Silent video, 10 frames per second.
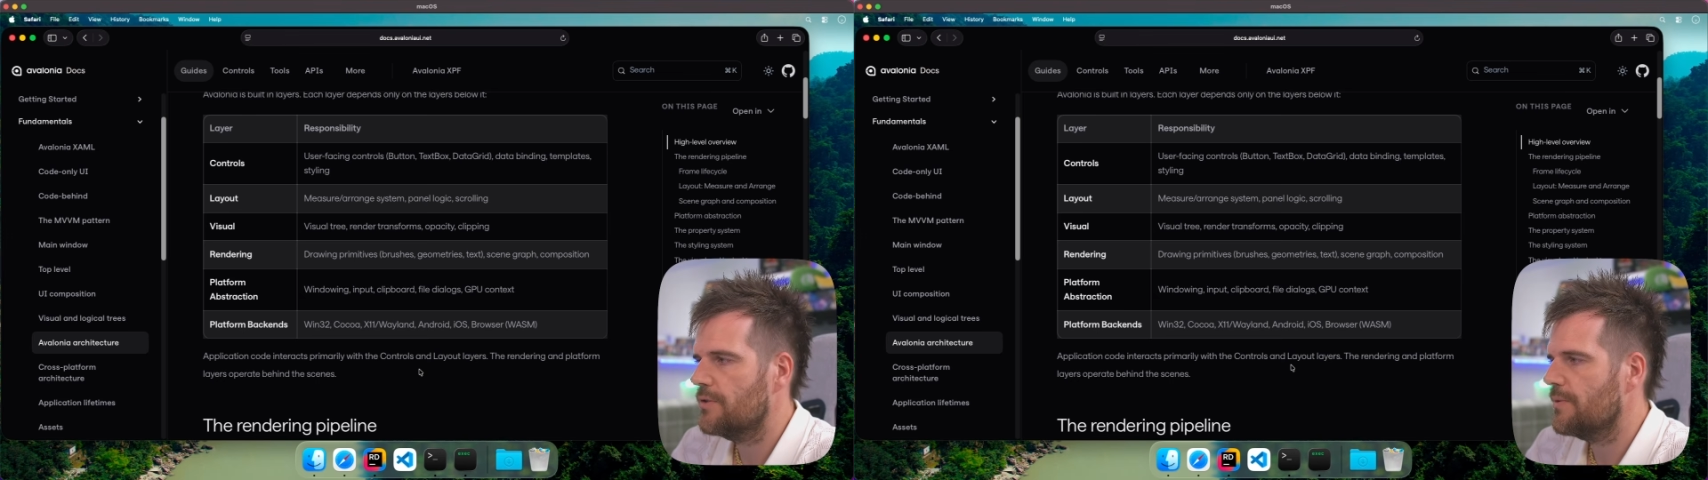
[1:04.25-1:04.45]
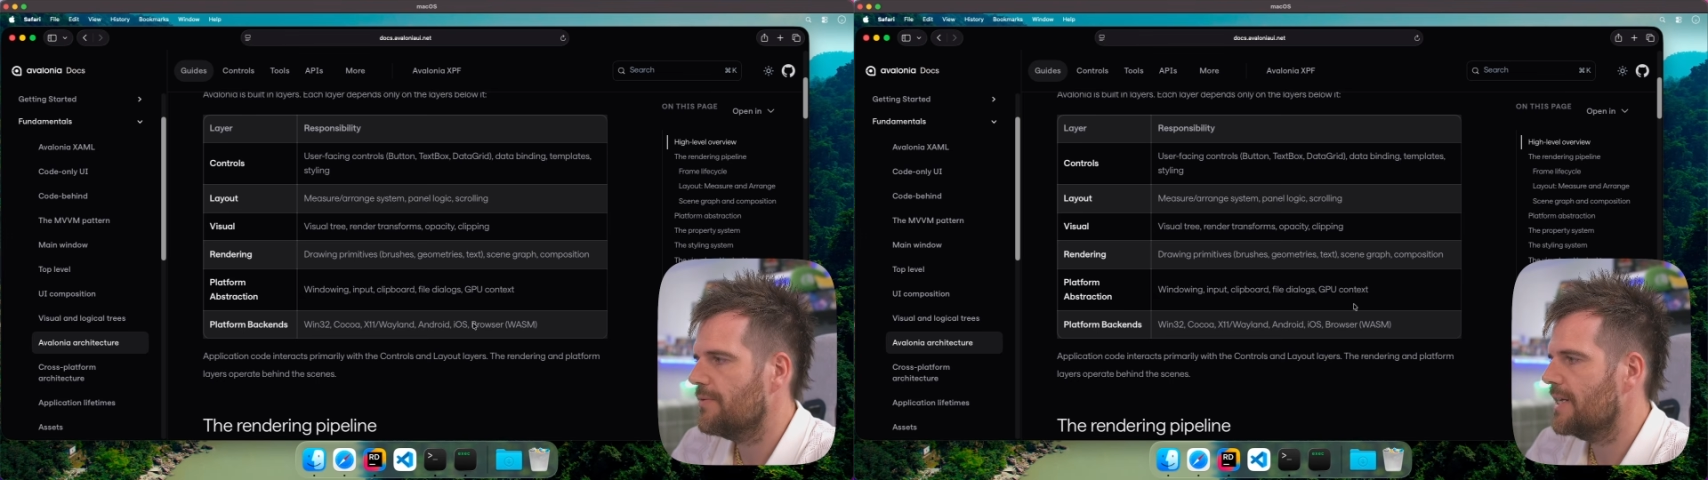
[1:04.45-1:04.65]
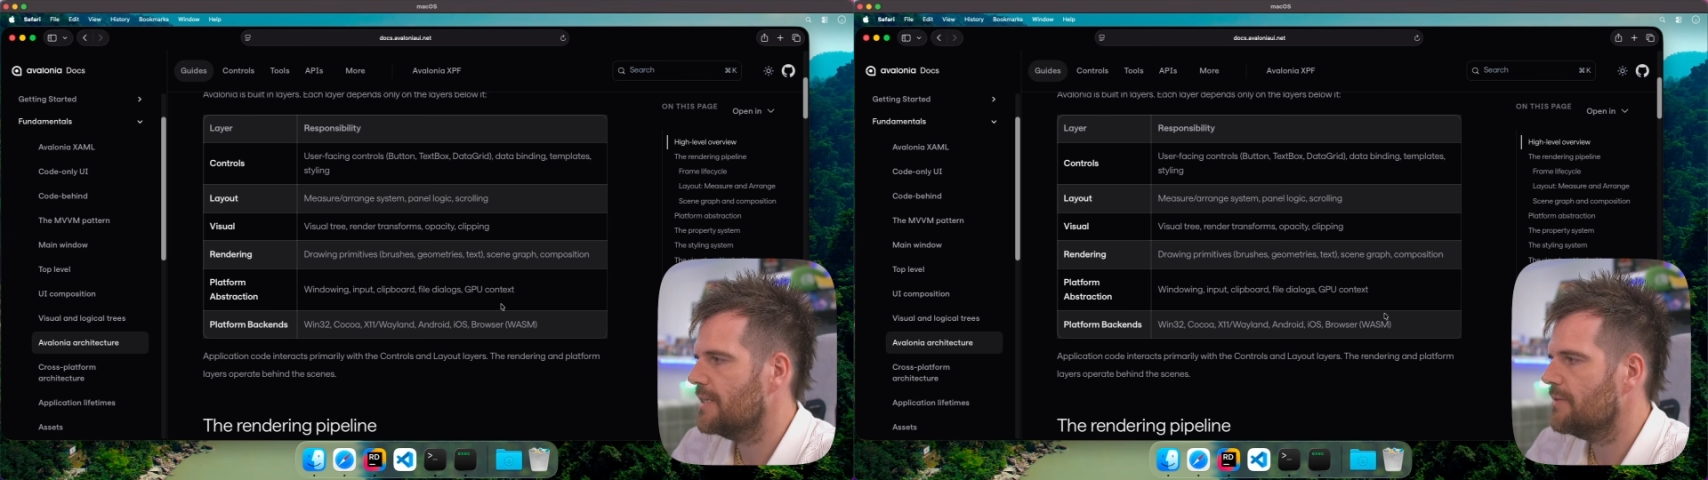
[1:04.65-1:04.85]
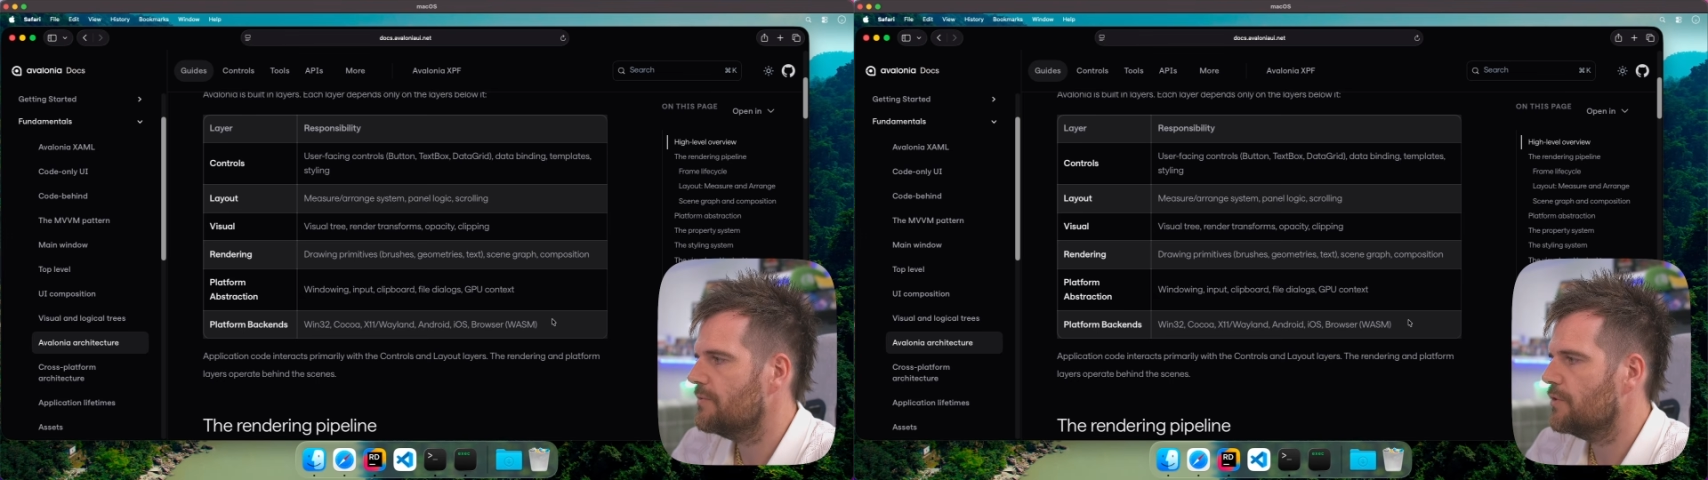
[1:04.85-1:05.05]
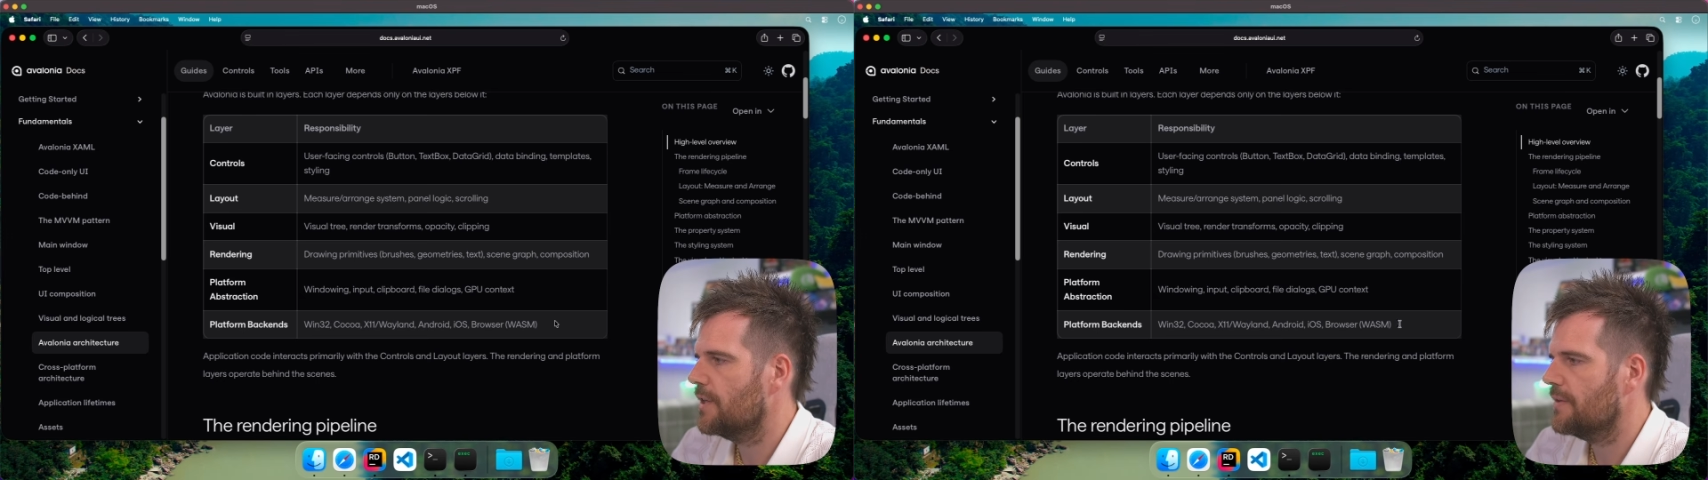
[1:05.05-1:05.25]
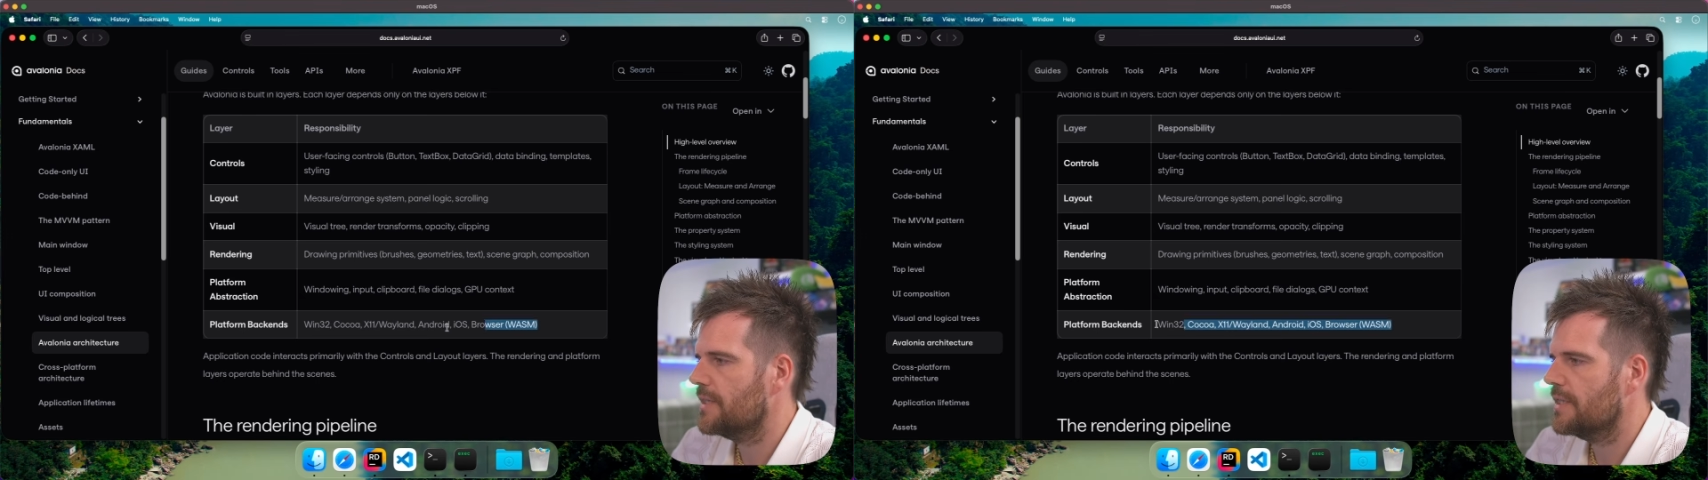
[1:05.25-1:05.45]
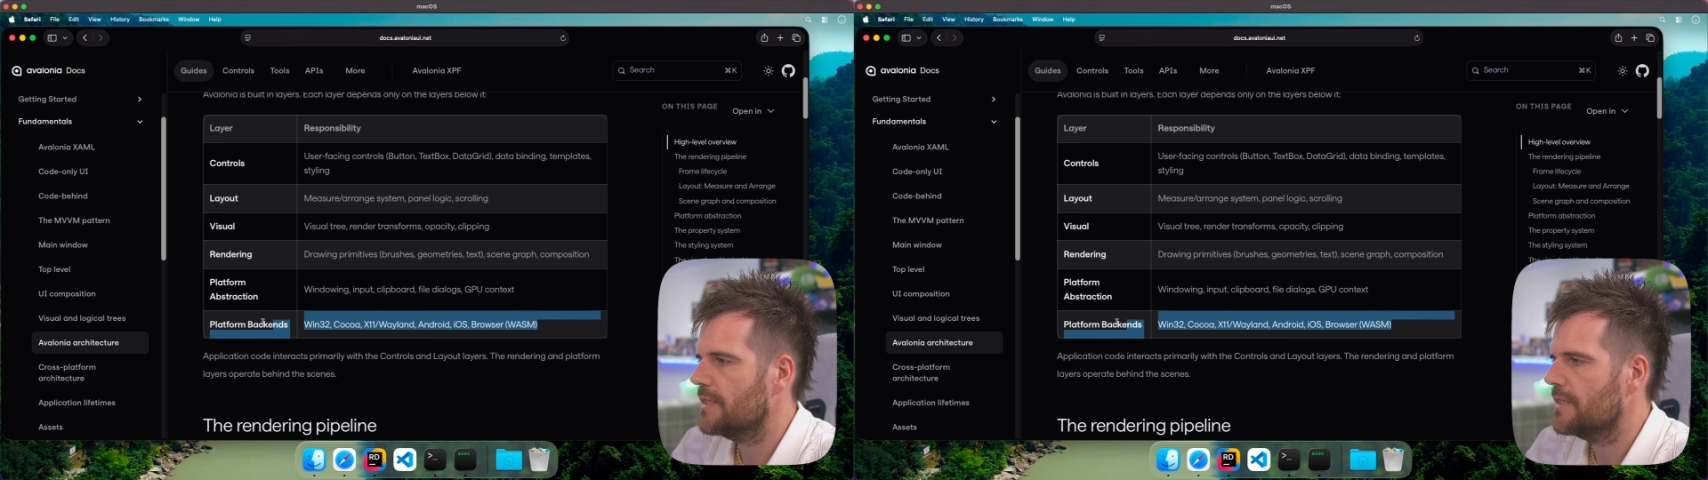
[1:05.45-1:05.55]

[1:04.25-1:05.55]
to effectively run on. This is